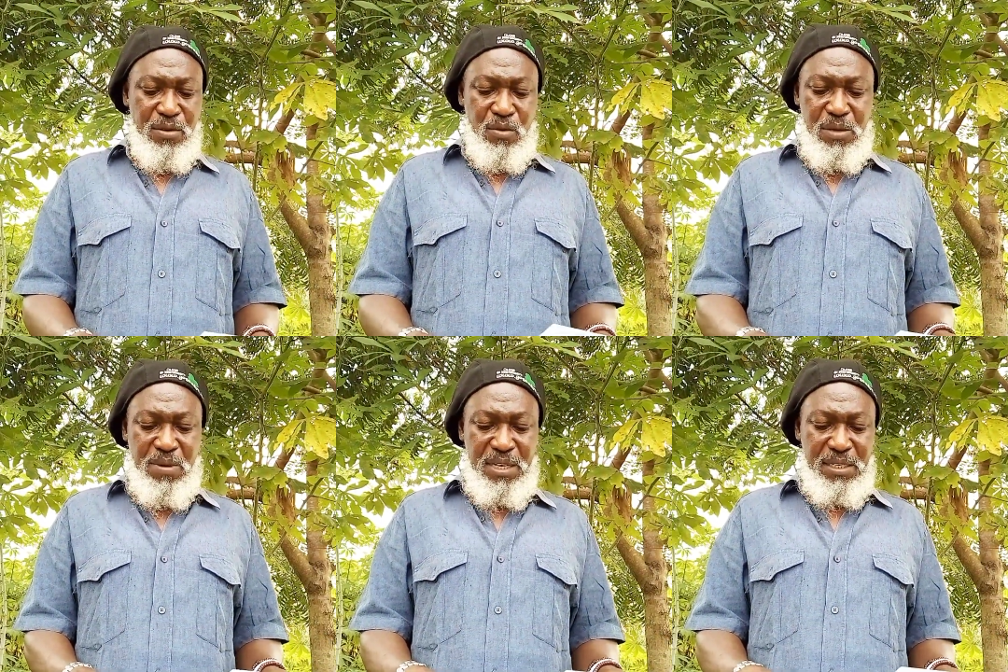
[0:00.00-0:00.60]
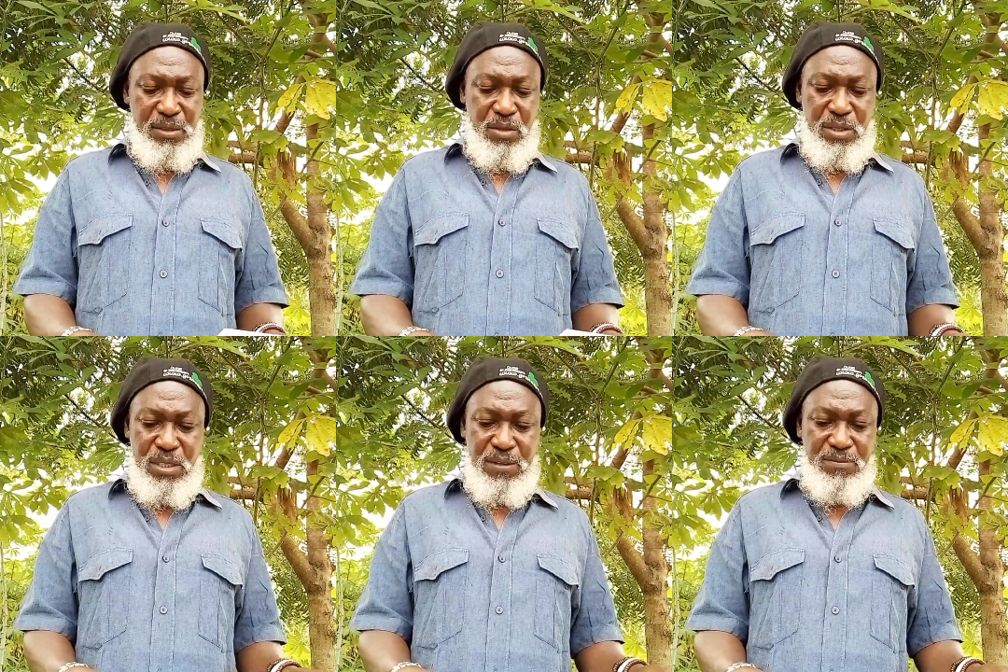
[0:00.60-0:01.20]
World Bank has got
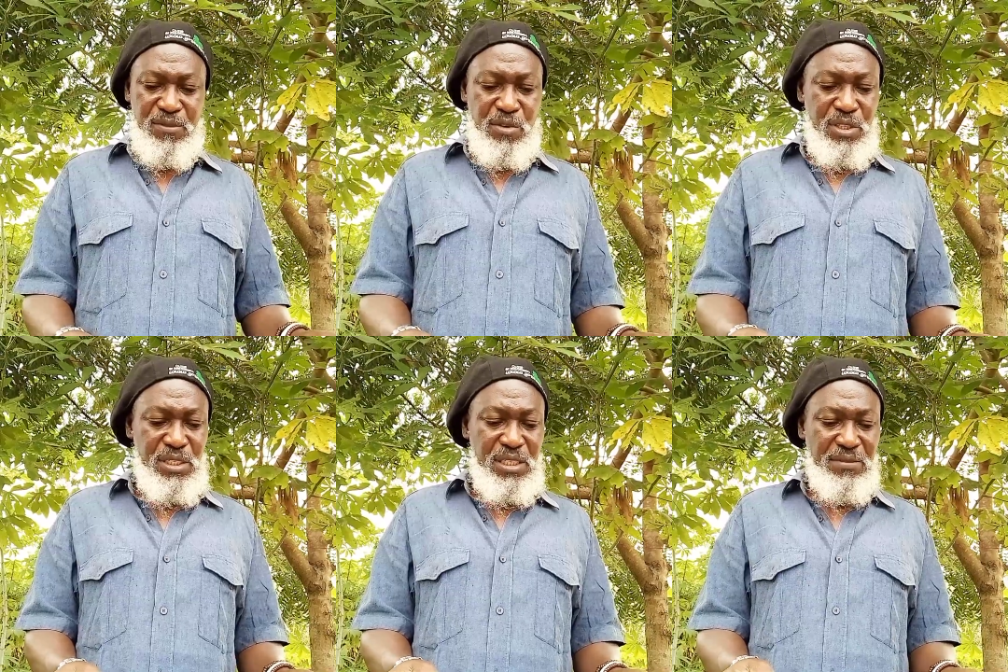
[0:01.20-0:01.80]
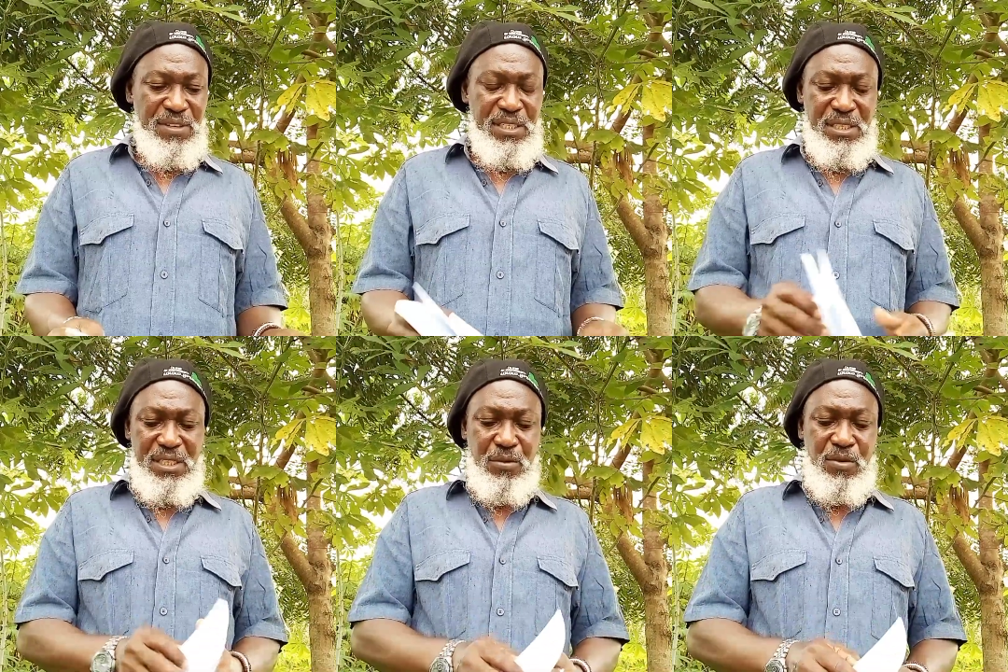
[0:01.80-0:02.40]
various
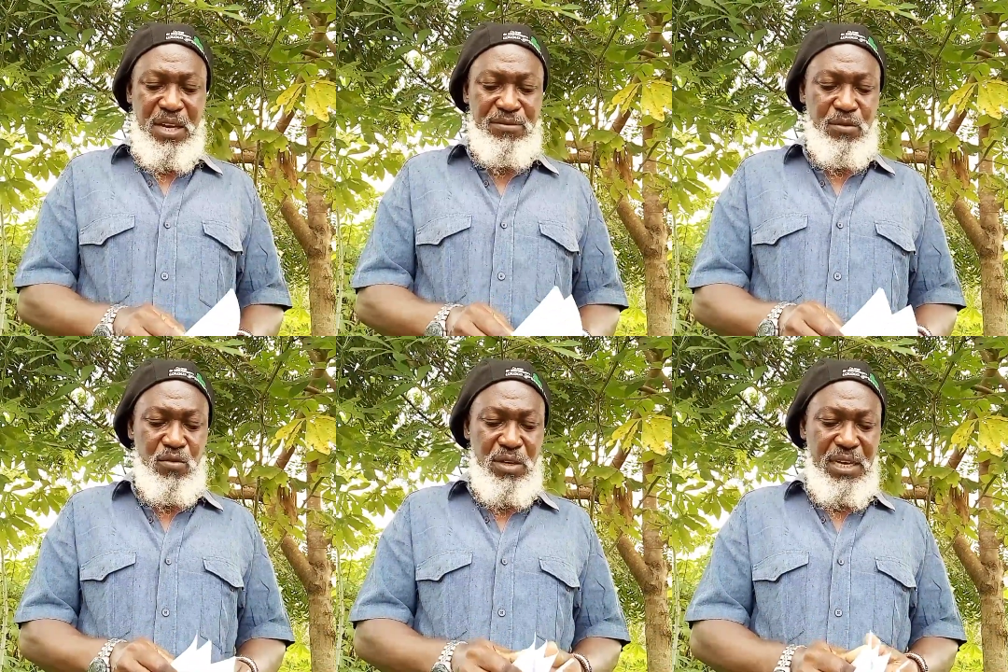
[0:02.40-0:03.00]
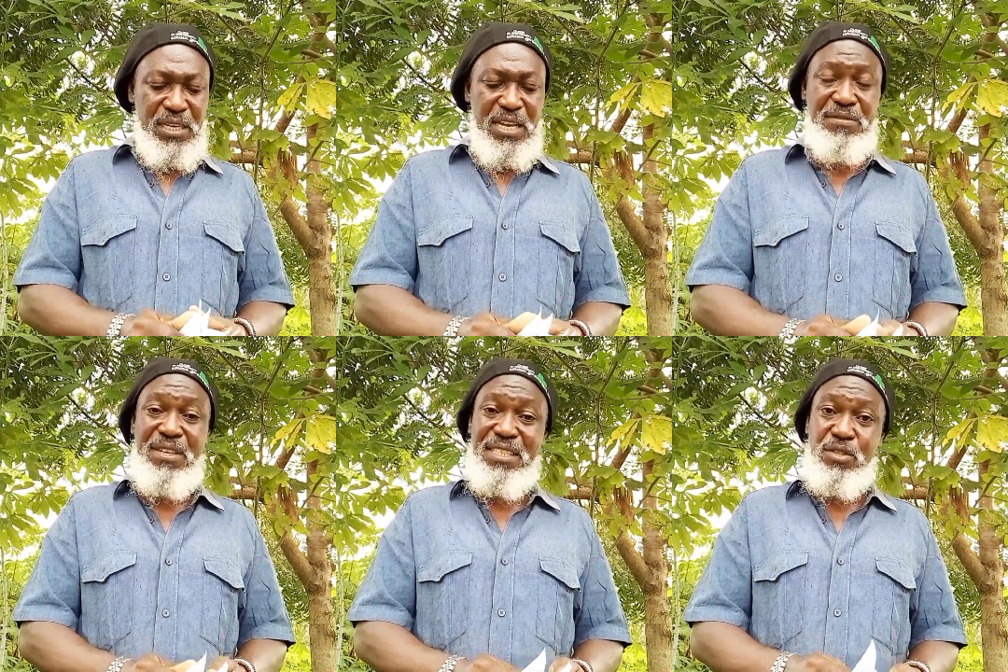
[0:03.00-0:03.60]
interventions that we'll have to look at. They have
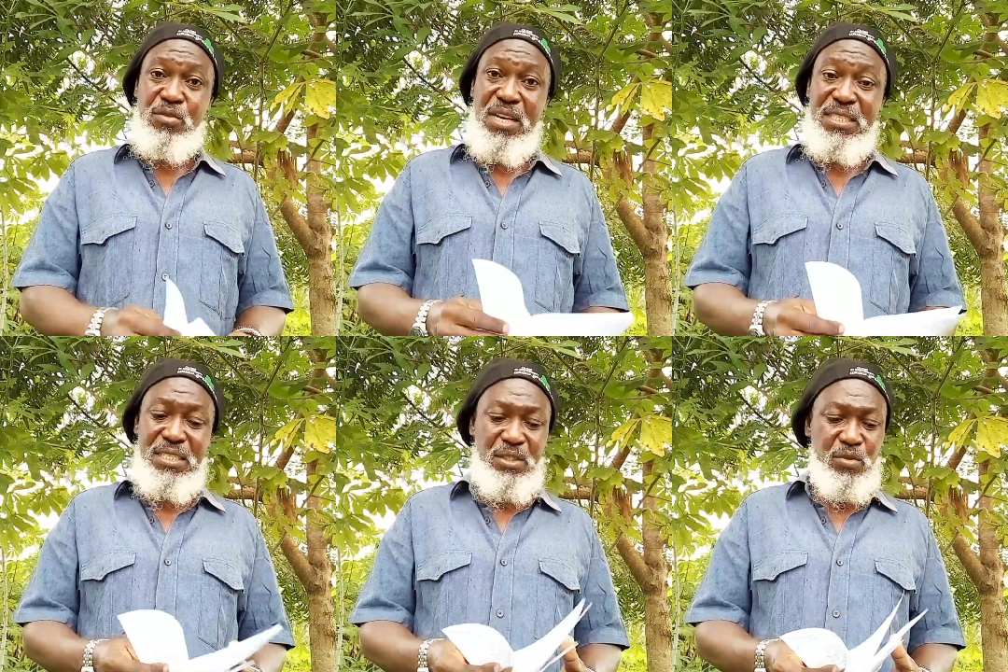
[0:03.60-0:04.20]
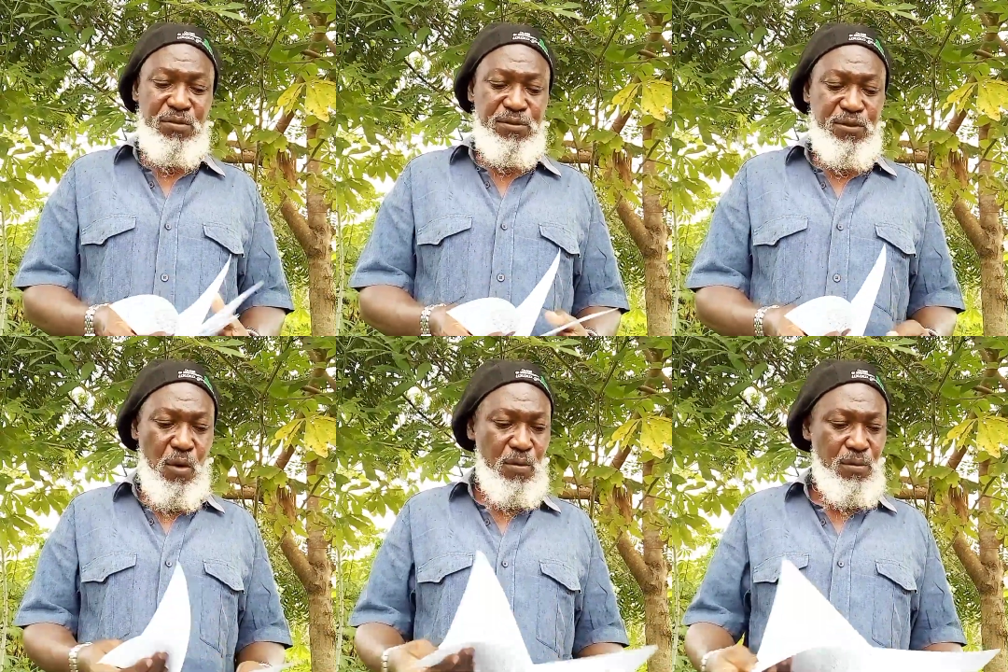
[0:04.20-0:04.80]
categorized it into 4.